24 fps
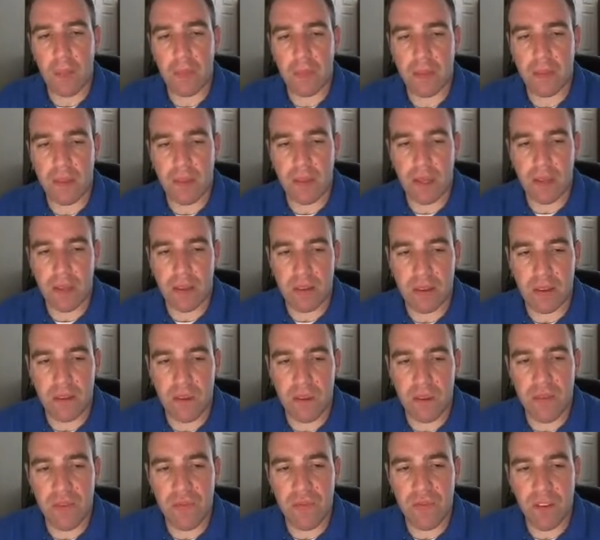See this,
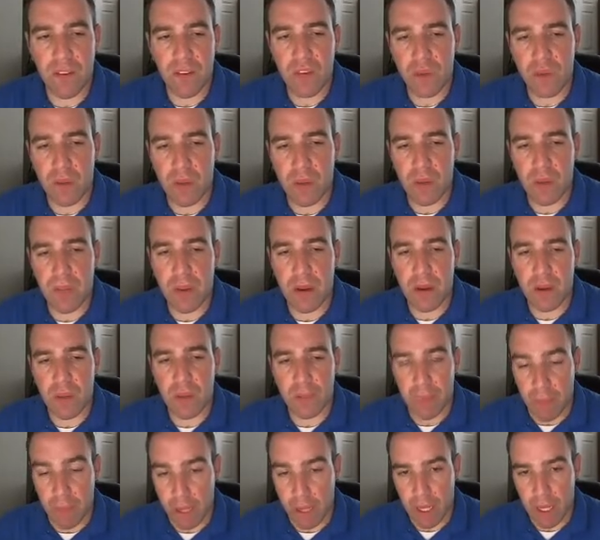new favorite tweet by
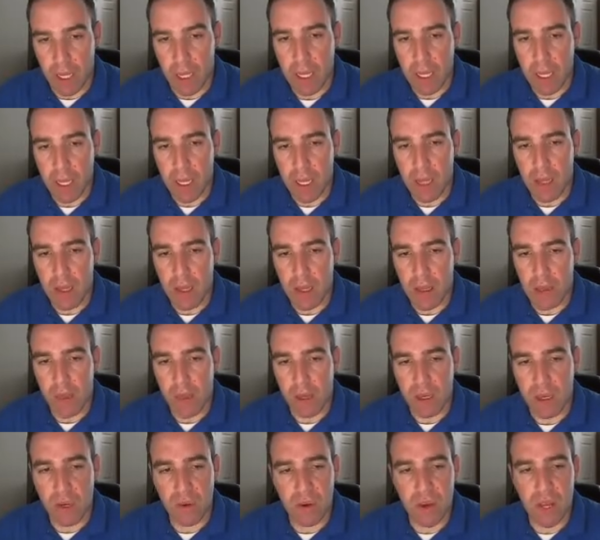me,
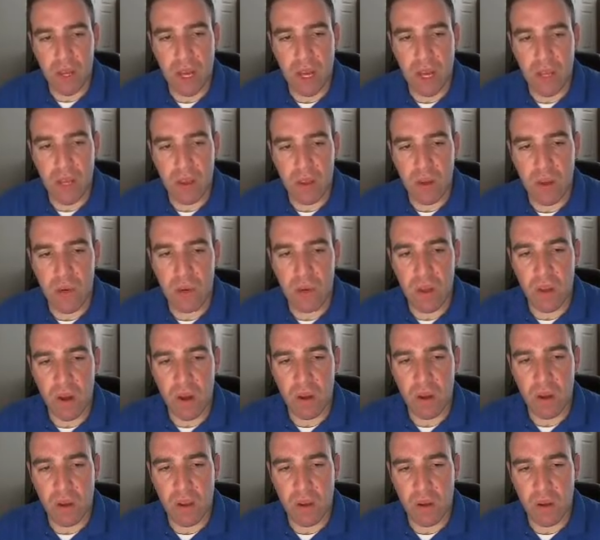then create a new note
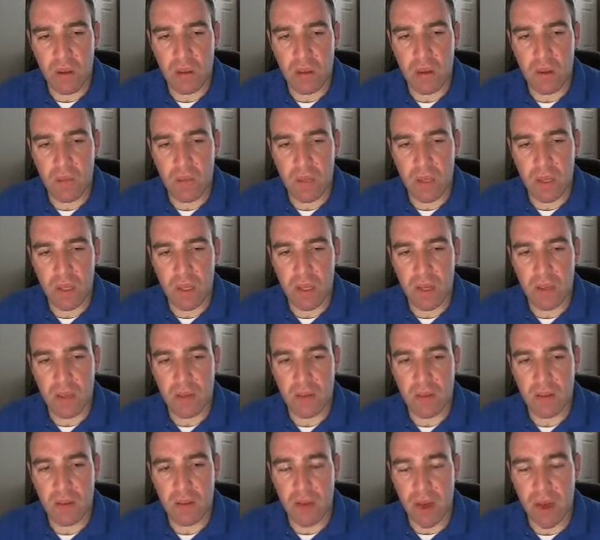in Goldstein
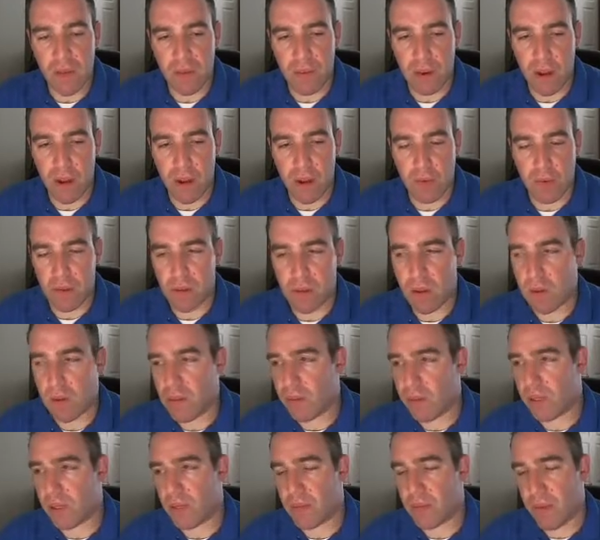Media's Evernote,
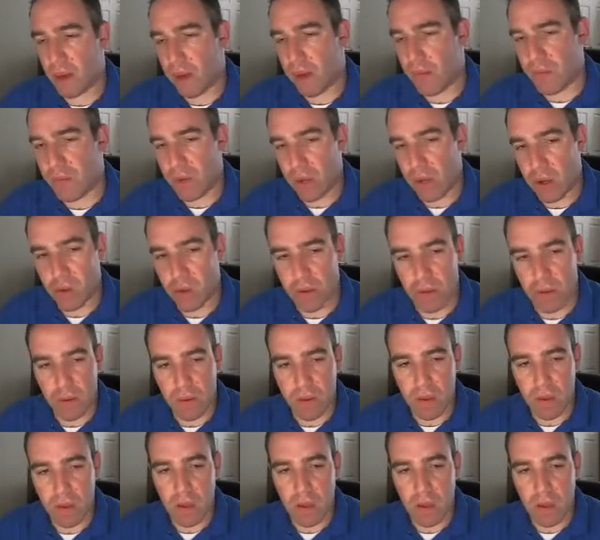which is my Evernote.